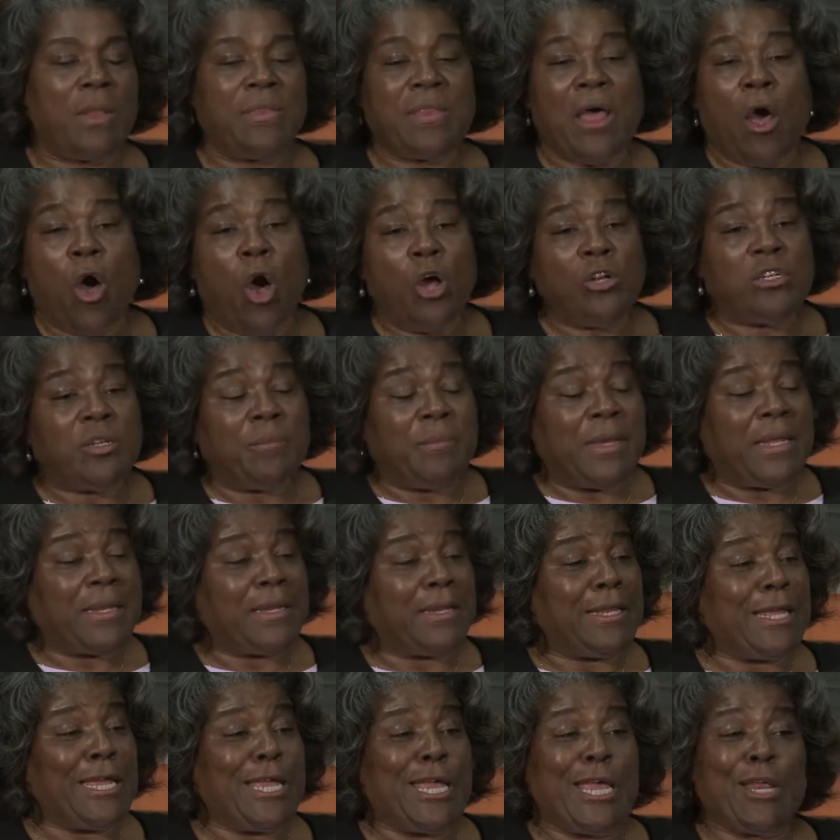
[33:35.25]

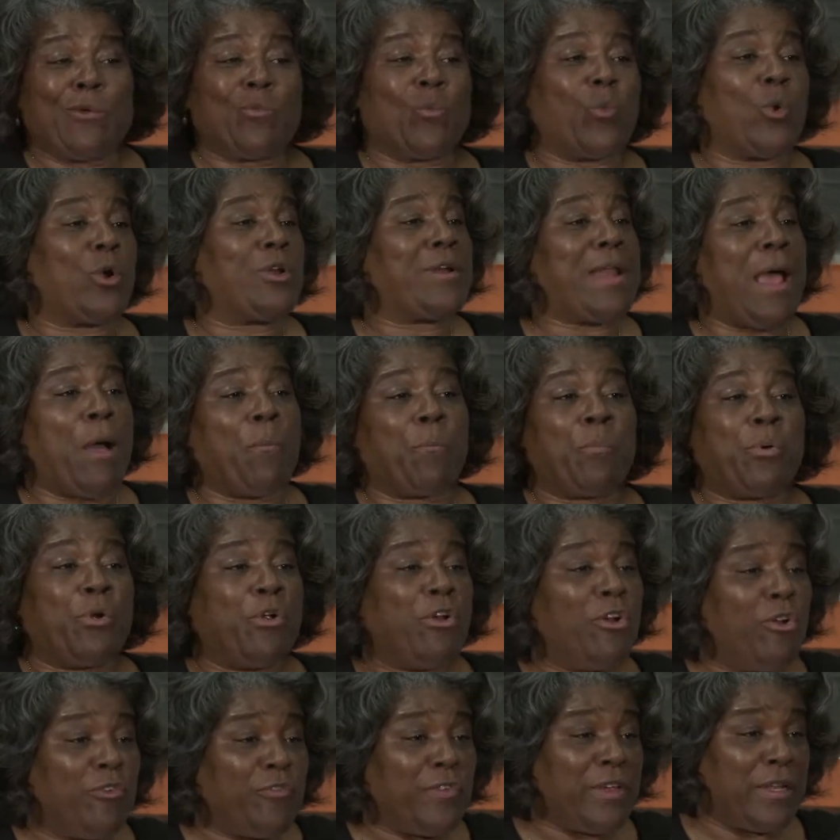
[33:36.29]
Ultimately, it worked out
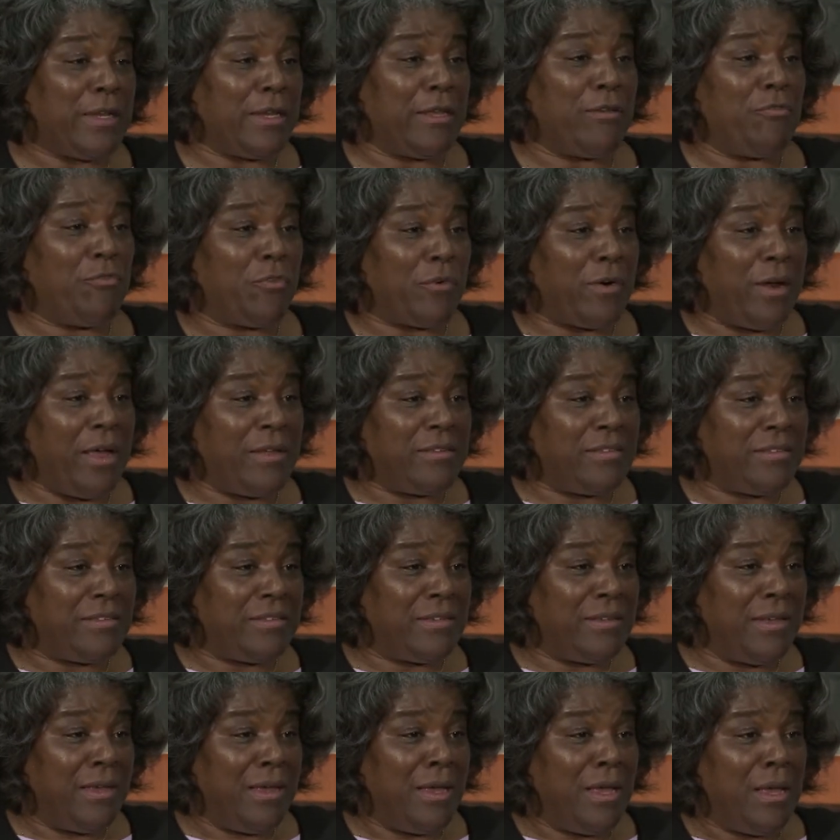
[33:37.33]
perfectly for
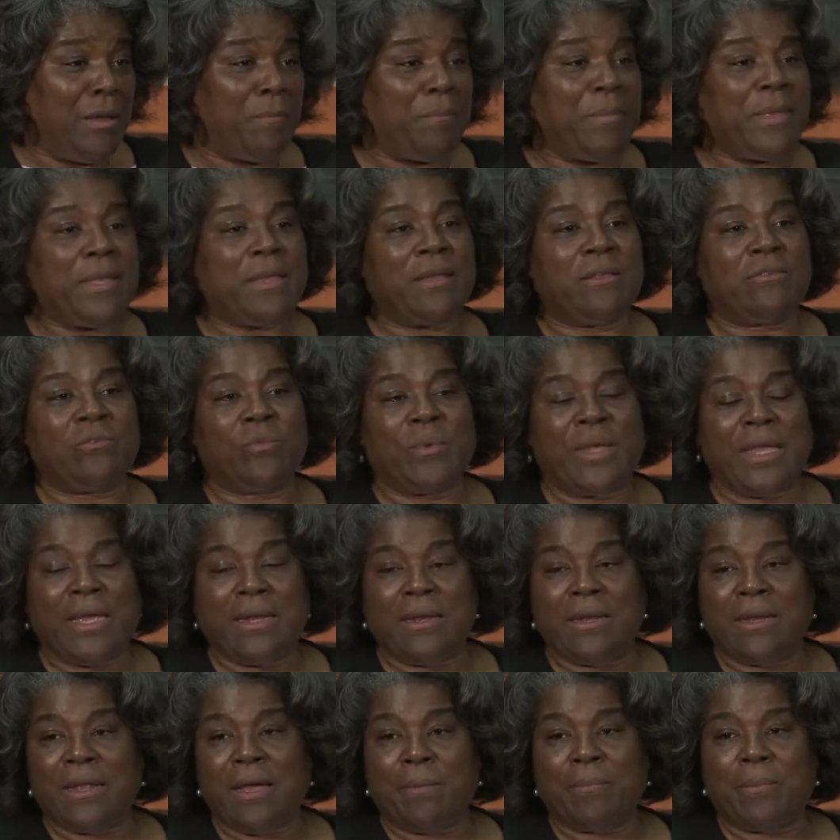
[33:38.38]
us because we
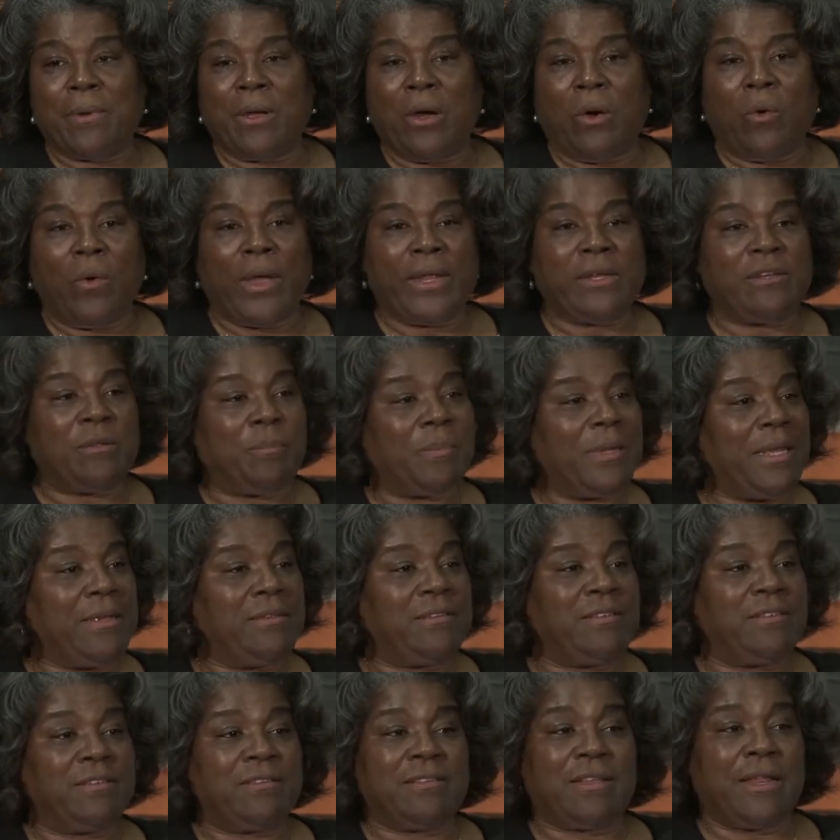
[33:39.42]
ended up going to
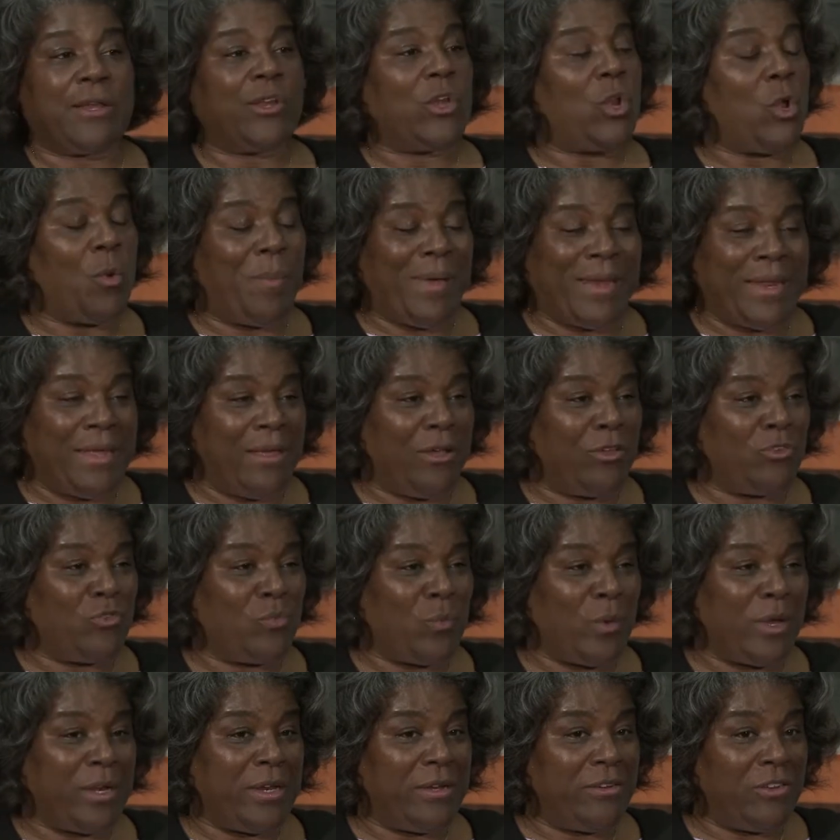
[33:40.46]
places that nobody else
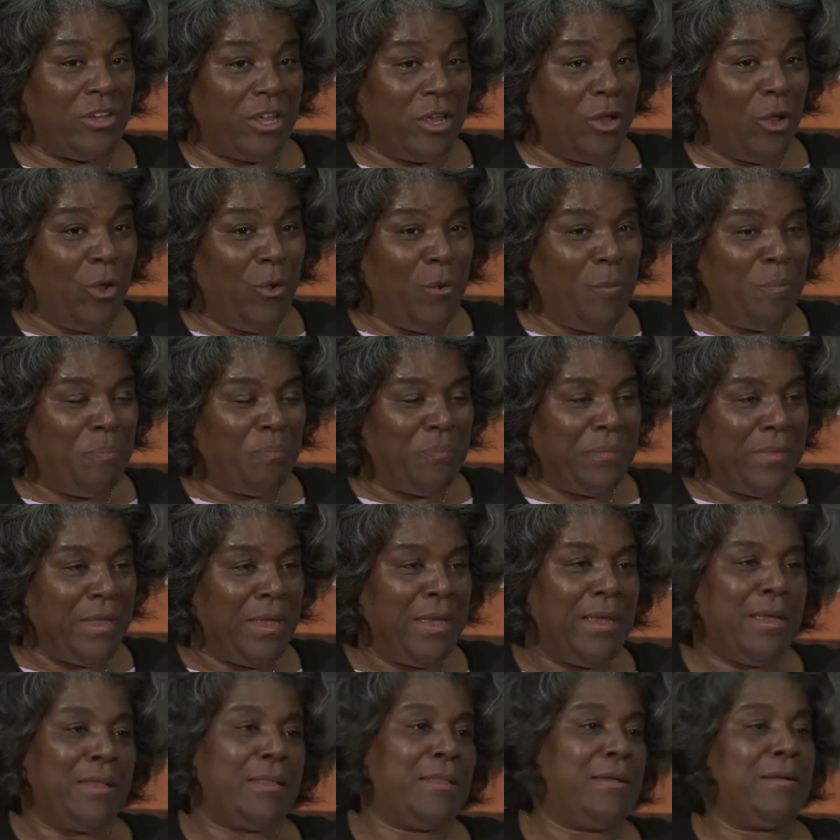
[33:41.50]
wanted to go
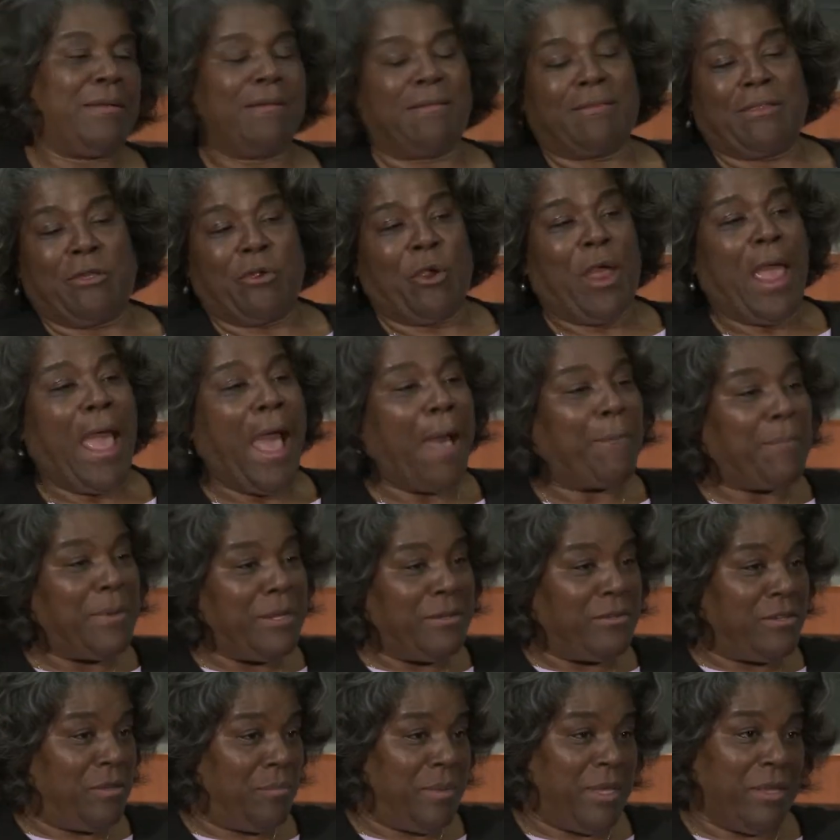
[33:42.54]
that
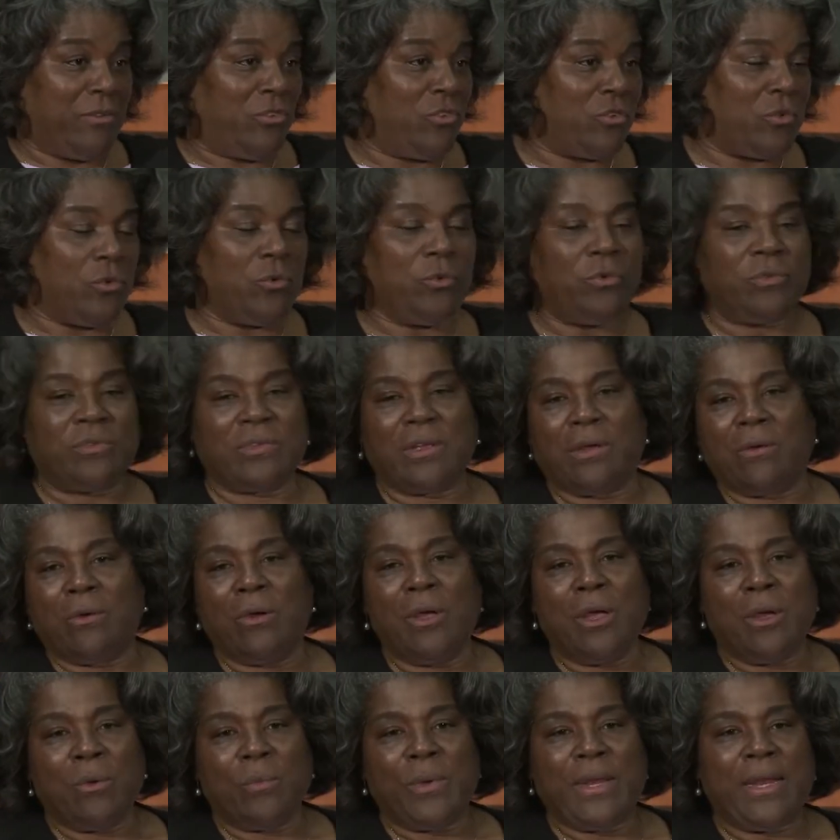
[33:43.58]
happened to be a school. So
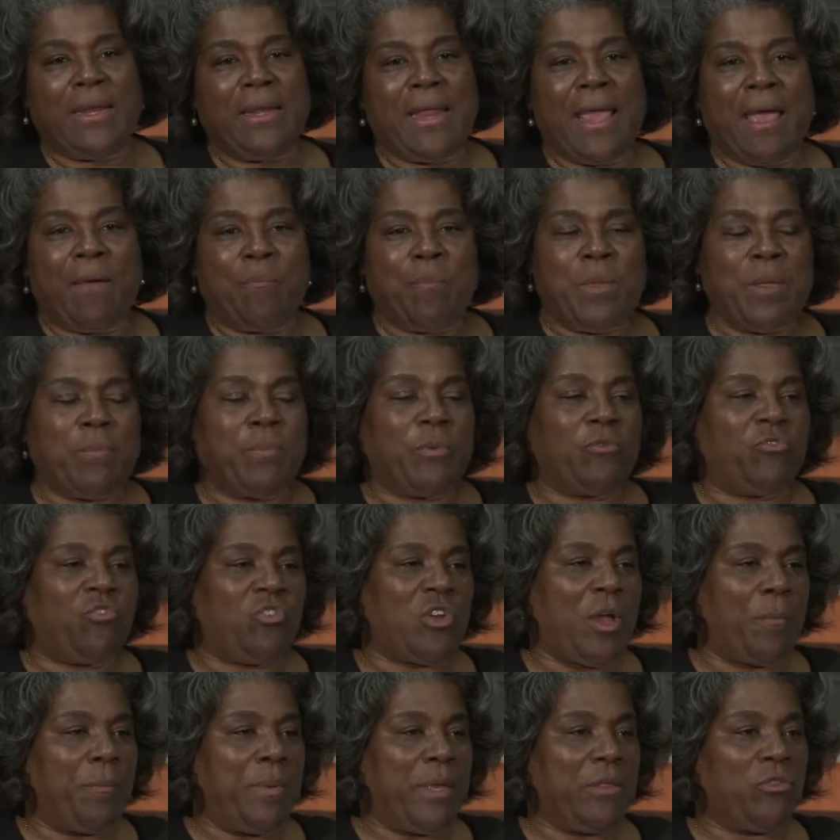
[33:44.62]
we didn't have people
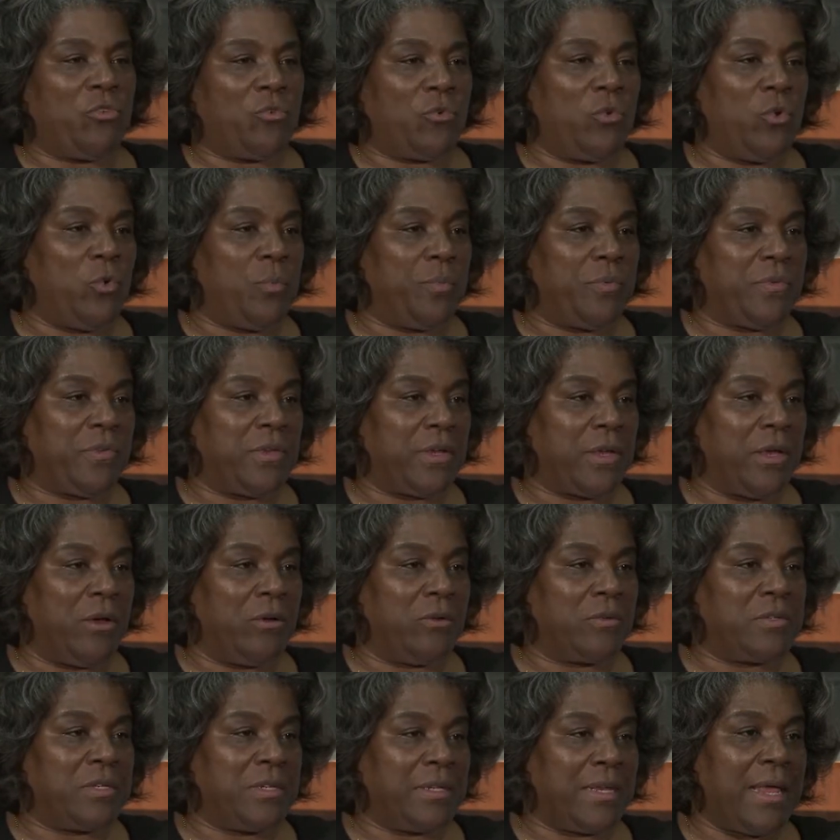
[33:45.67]
jumping through hoops to
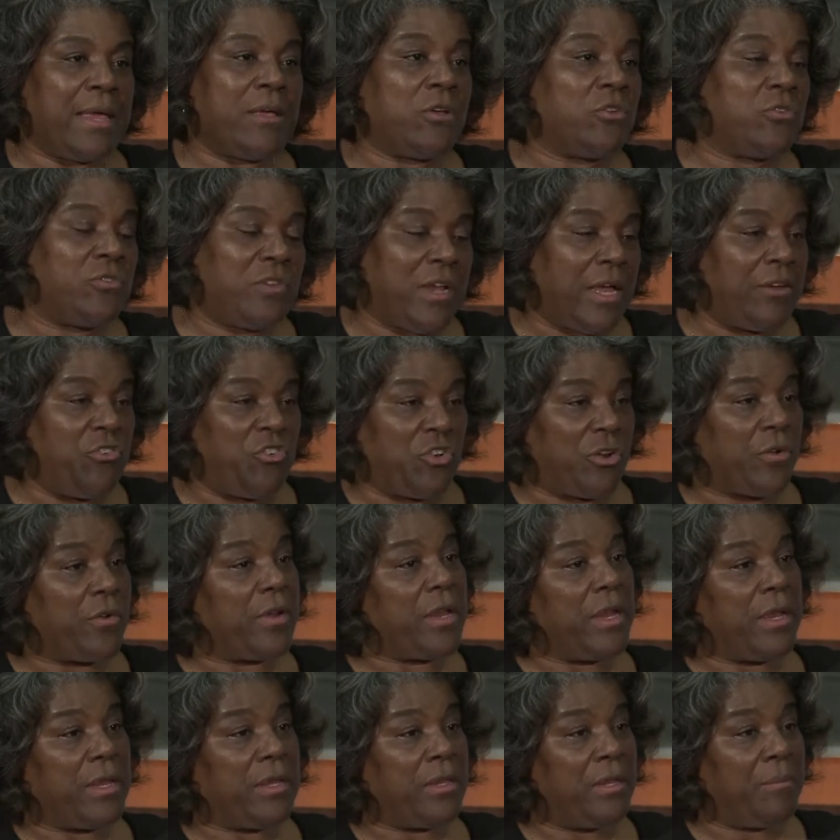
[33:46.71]
go to Lagos,
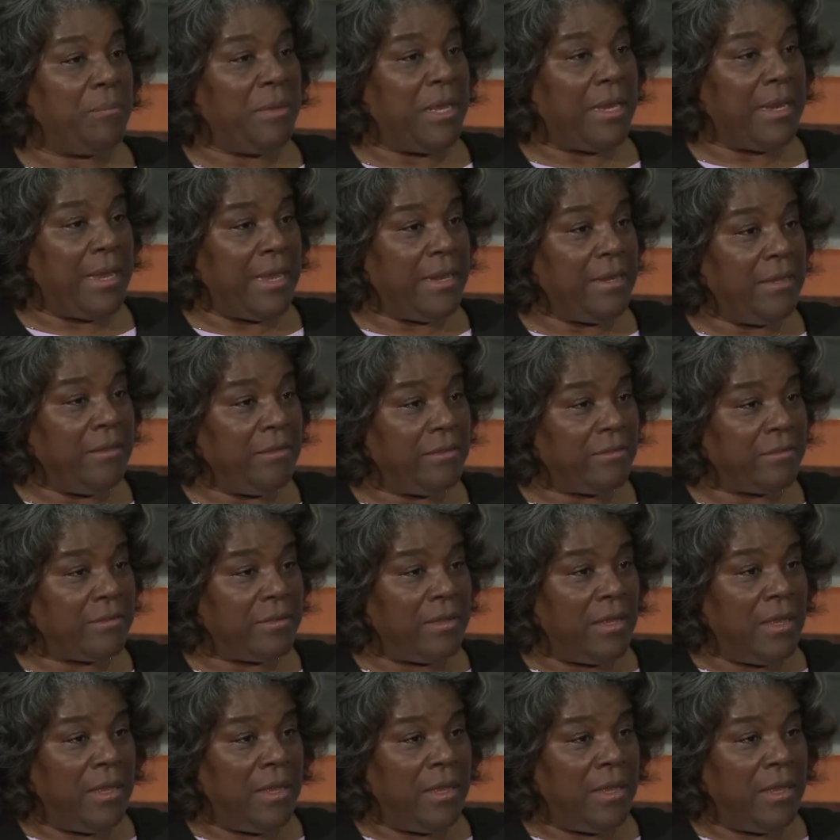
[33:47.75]
Nigeria in the mid 80s.